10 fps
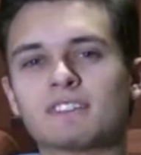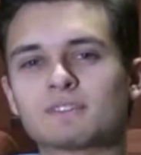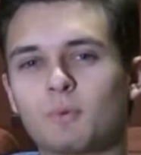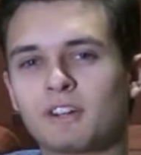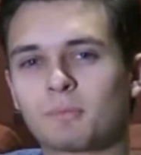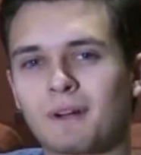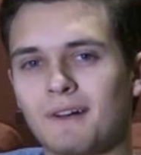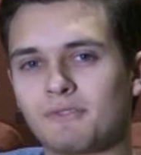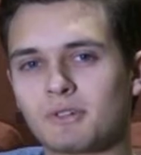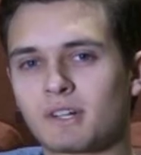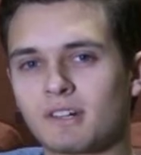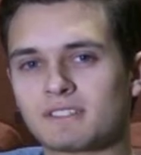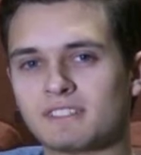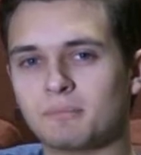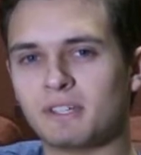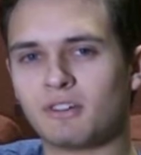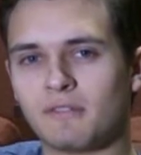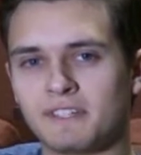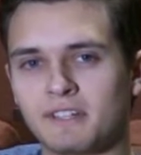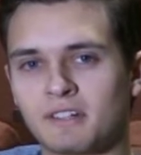Because Winter Bravo occurs in the middle
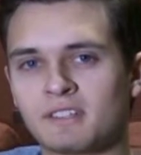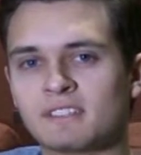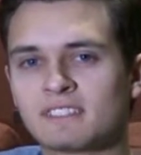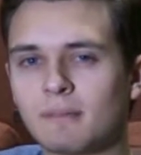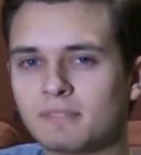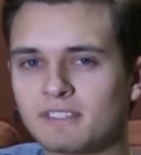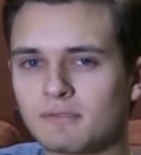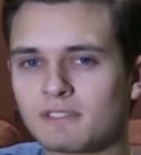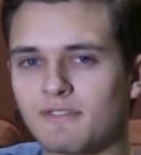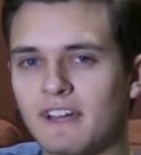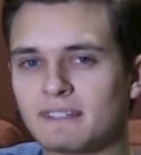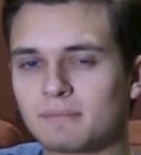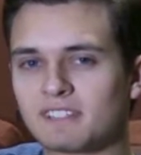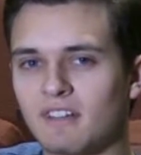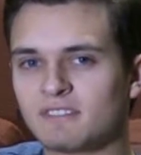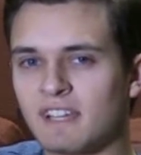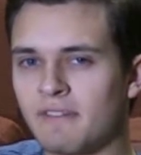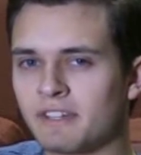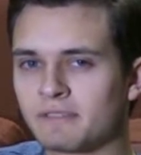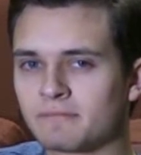of the year, some students find themselves
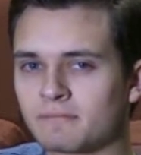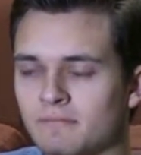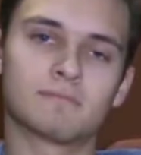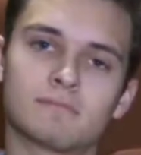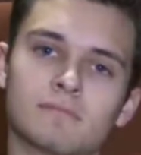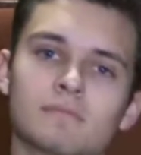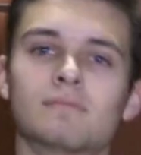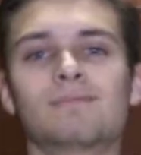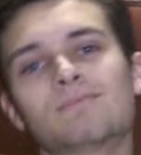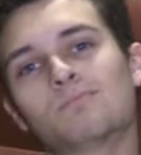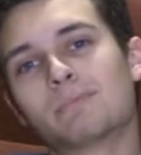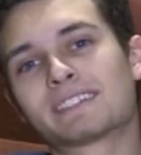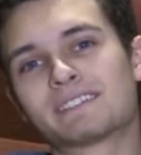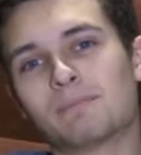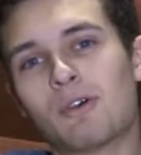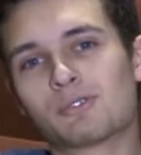having mixed